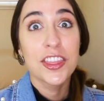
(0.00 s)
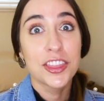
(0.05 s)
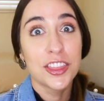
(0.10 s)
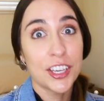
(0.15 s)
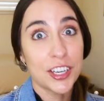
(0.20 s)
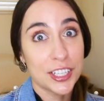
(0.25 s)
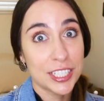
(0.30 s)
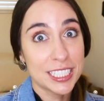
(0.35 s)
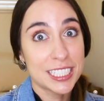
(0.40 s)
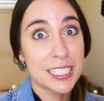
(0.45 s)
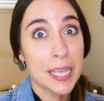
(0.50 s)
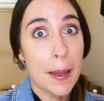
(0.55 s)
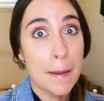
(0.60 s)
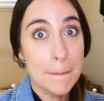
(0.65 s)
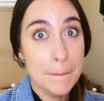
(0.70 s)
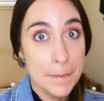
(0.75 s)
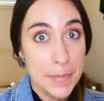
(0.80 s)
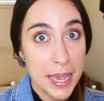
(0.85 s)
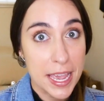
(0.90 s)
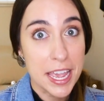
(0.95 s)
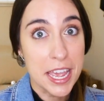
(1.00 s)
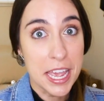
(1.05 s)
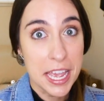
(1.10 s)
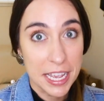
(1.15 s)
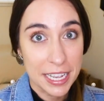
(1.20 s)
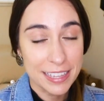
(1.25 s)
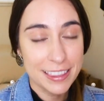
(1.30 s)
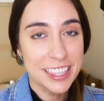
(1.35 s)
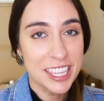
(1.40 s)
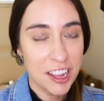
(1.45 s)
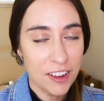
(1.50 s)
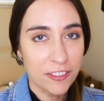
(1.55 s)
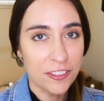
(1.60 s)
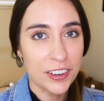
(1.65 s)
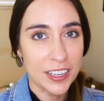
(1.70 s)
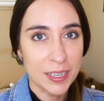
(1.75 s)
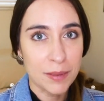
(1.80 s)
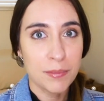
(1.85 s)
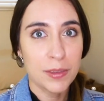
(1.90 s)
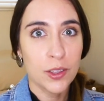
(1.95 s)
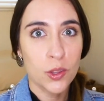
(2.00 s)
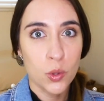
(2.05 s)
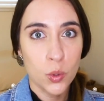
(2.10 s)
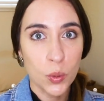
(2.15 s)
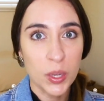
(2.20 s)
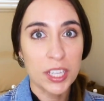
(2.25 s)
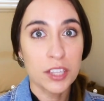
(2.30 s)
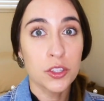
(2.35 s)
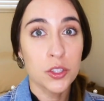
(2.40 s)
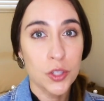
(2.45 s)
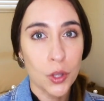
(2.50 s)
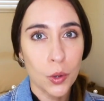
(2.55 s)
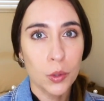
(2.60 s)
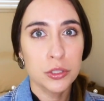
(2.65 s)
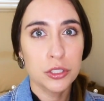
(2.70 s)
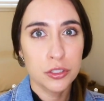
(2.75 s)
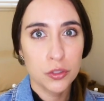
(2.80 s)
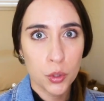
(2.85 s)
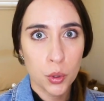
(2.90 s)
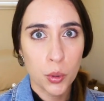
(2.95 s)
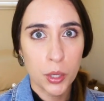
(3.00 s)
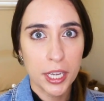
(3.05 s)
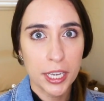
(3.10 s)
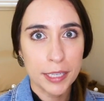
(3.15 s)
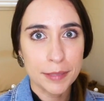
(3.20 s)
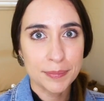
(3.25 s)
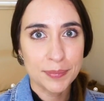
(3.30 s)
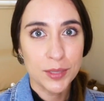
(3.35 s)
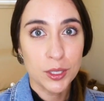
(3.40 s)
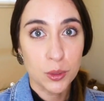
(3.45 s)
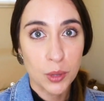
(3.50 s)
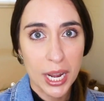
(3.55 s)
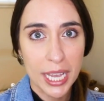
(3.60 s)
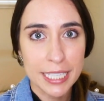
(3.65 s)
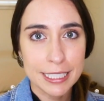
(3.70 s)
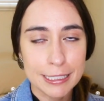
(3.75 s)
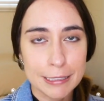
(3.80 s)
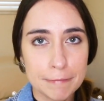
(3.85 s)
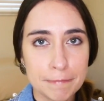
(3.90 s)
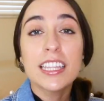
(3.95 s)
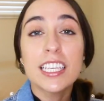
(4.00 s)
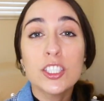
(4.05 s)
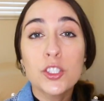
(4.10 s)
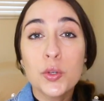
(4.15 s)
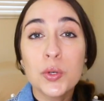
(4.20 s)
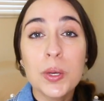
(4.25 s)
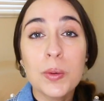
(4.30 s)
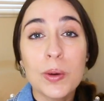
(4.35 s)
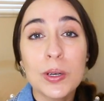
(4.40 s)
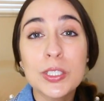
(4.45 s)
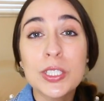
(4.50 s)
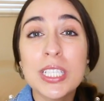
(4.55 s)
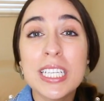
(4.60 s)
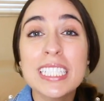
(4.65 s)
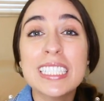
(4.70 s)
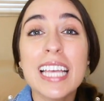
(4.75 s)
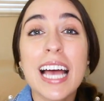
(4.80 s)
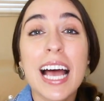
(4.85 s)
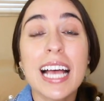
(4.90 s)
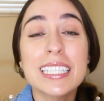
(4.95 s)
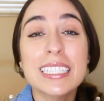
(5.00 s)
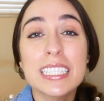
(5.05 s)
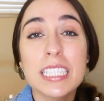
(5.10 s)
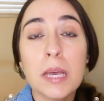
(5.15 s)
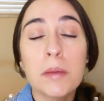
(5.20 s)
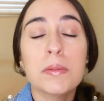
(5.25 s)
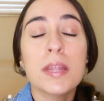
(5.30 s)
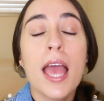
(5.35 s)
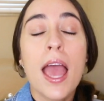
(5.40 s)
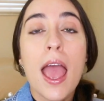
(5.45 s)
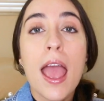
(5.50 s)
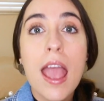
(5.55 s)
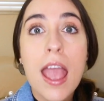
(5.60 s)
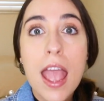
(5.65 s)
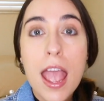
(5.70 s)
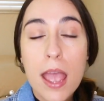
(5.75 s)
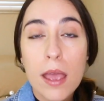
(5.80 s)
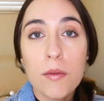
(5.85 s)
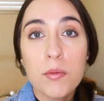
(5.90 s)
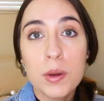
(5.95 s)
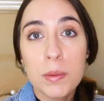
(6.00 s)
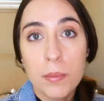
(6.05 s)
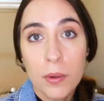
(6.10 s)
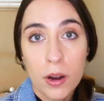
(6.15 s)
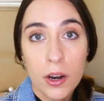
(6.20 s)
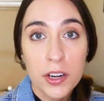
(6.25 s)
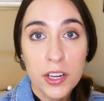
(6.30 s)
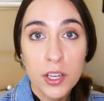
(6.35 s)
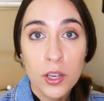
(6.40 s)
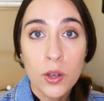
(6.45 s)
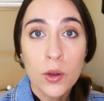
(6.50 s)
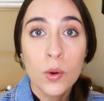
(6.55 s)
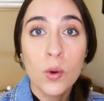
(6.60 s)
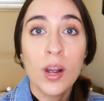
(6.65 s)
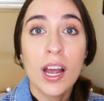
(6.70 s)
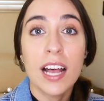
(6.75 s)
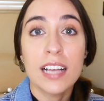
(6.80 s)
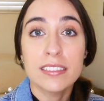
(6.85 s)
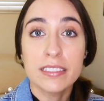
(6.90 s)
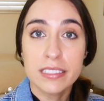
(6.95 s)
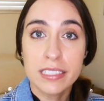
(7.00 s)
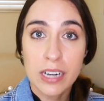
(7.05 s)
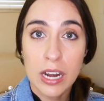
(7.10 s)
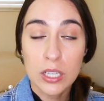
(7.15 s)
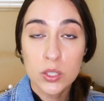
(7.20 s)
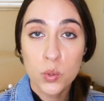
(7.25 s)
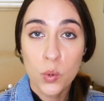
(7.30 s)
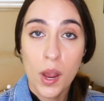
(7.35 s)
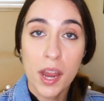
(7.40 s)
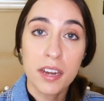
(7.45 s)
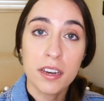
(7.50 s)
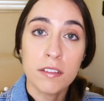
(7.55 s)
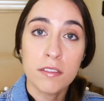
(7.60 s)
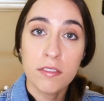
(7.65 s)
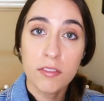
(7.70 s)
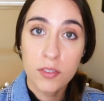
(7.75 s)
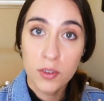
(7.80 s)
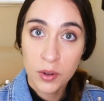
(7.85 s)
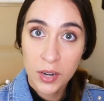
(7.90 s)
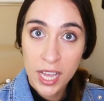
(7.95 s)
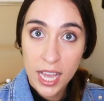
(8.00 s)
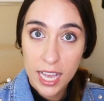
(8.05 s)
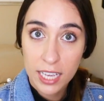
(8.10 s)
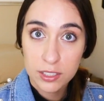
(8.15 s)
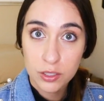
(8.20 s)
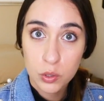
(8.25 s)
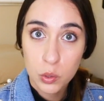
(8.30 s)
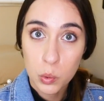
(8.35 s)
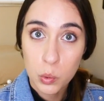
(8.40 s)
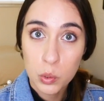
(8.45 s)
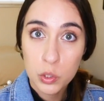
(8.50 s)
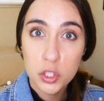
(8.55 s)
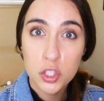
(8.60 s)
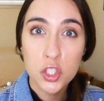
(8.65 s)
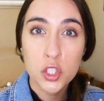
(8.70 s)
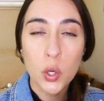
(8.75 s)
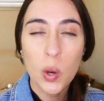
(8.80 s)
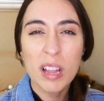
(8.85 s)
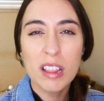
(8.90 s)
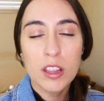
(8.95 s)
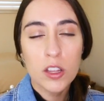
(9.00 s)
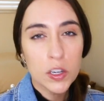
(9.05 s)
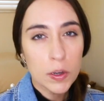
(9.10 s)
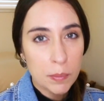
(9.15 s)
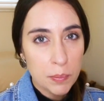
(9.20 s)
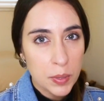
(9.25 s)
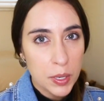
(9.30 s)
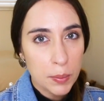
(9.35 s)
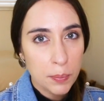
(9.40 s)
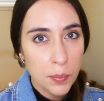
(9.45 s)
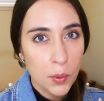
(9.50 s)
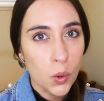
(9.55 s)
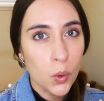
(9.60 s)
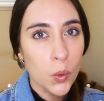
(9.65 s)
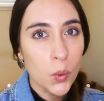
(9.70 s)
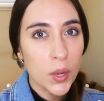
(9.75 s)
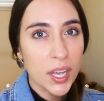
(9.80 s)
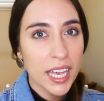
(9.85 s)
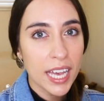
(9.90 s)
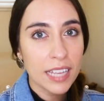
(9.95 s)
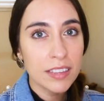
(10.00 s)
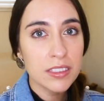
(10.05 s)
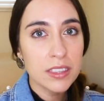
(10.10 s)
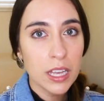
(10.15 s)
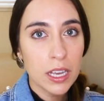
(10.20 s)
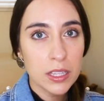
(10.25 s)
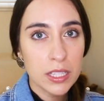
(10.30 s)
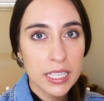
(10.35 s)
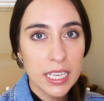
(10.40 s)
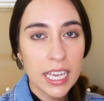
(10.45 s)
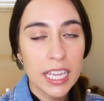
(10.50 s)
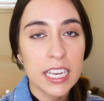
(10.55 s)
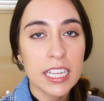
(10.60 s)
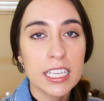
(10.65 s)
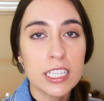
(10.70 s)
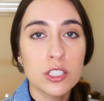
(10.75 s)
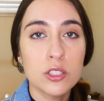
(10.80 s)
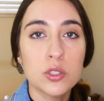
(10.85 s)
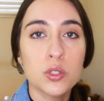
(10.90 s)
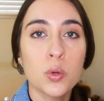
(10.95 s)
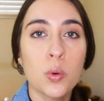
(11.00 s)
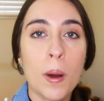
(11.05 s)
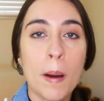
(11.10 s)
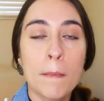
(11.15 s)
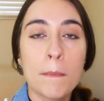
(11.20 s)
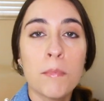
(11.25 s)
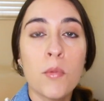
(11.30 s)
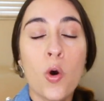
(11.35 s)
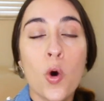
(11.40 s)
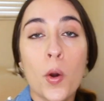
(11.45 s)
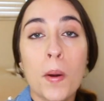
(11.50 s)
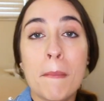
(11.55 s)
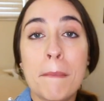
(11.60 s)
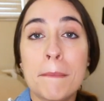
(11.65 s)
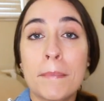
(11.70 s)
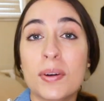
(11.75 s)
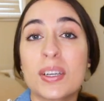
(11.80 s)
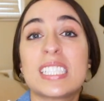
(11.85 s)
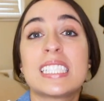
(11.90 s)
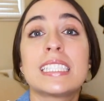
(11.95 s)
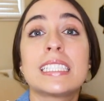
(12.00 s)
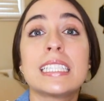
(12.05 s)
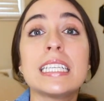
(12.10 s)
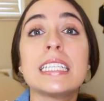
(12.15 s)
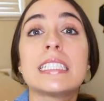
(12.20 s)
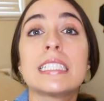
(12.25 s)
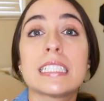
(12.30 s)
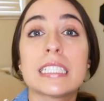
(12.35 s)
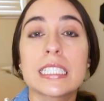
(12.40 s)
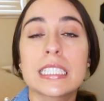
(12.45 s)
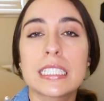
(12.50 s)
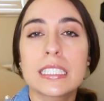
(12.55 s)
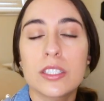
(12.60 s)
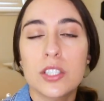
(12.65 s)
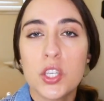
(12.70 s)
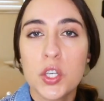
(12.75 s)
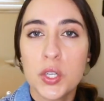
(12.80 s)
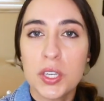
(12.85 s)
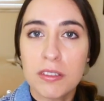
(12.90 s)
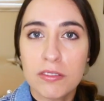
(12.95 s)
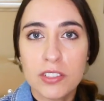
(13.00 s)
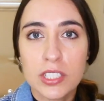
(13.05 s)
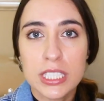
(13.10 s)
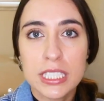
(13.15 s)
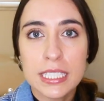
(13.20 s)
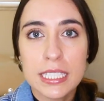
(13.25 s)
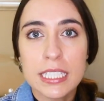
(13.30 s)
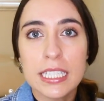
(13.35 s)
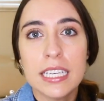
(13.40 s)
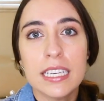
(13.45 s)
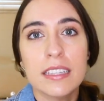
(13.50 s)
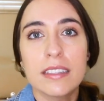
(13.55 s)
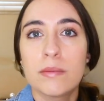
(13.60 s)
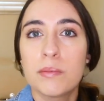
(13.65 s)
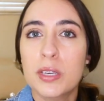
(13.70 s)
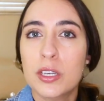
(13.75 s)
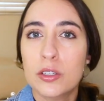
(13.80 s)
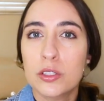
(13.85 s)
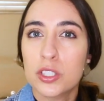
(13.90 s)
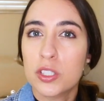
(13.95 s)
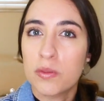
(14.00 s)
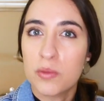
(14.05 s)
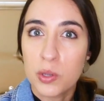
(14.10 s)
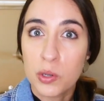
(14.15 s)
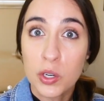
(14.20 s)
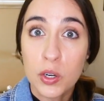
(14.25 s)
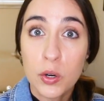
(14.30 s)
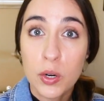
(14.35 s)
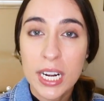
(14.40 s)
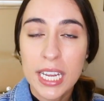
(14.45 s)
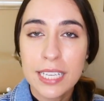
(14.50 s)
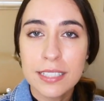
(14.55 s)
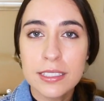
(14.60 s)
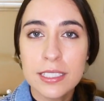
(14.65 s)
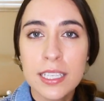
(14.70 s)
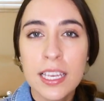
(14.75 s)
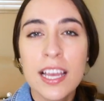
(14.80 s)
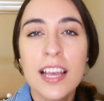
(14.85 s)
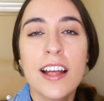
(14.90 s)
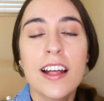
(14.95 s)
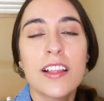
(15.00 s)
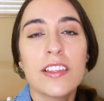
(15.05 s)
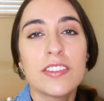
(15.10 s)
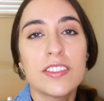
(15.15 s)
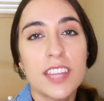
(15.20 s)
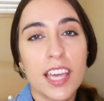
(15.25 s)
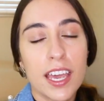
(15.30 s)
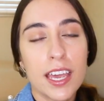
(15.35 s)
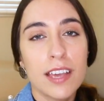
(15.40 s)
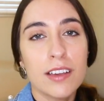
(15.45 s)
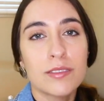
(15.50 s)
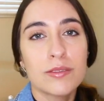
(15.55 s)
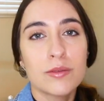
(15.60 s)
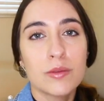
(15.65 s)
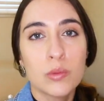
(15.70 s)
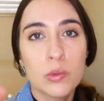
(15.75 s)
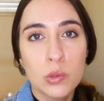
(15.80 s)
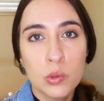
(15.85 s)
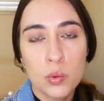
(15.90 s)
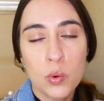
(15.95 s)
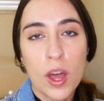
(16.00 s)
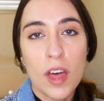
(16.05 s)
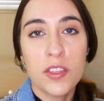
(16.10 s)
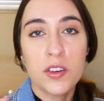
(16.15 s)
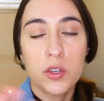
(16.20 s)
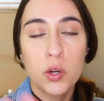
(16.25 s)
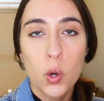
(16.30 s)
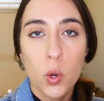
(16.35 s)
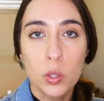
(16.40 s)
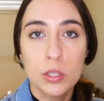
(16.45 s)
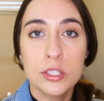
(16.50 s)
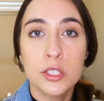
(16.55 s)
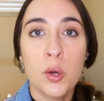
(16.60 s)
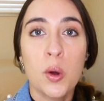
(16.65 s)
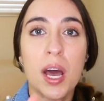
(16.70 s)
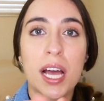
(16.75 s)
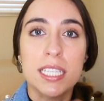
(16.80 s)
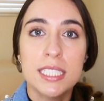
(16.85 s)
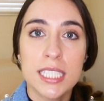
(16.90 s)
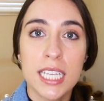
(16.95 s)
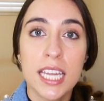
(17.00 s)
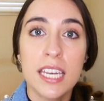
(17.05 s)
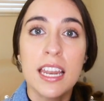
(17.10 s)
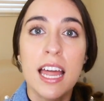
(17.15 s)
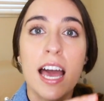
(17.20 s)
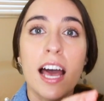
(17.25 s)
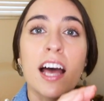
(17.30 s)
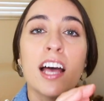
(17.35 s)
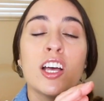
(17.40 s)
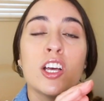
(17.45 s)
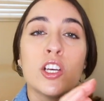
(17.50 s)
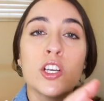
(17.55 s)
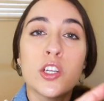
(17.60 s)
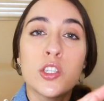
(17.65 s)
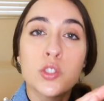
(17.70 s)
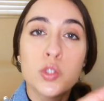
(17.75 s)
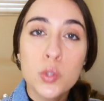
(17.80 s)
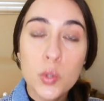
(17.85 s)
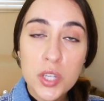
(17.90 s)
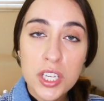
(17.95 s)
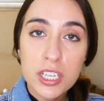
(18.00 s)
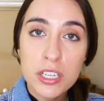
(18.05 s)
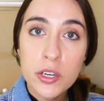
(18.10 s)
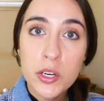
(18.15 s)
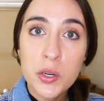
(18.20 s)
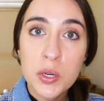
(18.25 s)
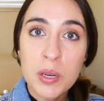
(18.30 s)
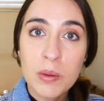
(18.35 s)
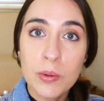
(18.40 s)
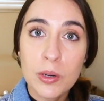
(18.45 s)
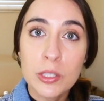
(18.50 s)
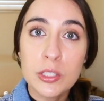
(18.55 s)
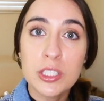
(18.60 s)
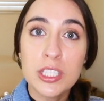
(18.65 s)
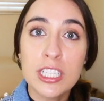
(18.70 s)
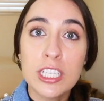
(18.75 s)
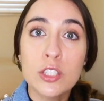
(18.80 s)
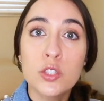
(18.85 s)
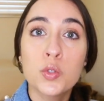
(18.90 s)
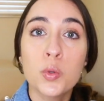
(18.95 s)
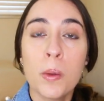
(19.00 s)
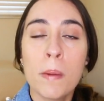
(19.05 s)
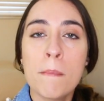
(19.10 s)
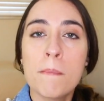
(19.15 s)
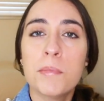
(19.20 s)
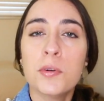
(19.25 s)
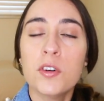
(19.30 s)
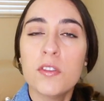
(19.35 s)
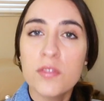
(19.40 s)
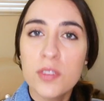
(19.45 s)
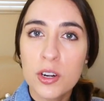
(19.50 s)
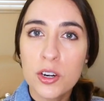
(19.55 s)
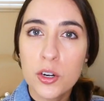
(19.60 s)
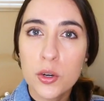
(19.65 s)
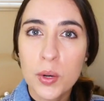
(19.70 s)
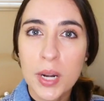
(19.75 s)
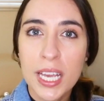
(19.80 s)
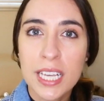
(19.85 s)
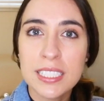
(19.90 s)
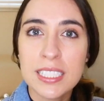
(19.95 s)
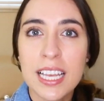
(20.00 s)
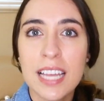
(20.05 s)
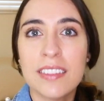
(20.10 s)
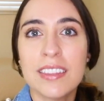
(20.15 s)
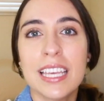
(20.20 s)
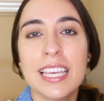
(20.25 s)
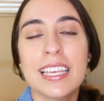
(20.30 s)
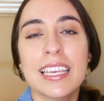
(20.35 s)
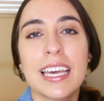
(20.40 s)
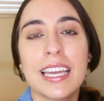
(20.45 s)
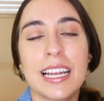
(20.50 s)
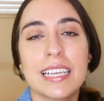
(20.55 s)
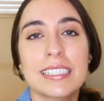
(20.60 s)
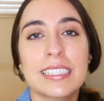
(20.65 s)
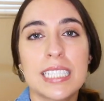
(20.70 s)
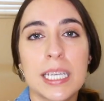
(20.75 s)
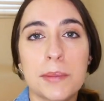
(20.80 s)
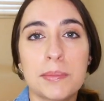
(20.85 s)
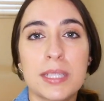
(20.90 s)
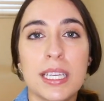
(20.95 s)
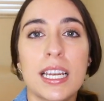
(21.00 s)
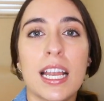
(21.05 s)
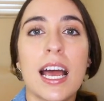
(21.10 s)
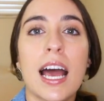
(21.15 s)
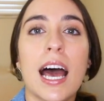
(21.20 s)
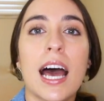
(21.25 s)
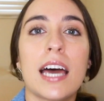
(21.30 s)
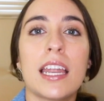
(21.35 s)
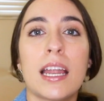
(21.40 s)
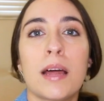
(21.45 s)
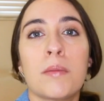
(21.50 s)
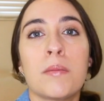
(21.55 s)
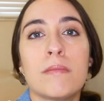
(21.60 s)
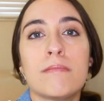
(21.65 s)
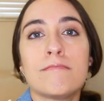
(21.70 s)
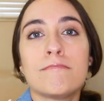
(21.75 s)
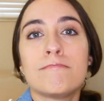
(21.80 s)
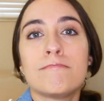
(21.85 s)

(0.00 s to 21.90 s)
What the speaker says: There is a big difference between those three, right? These universities accept everybody who has graduated from high school. So a lot of people who cannot get into a more prestigious university because of their grades, they would rather also attend a 2-year university to improve their grades and then get accepted at a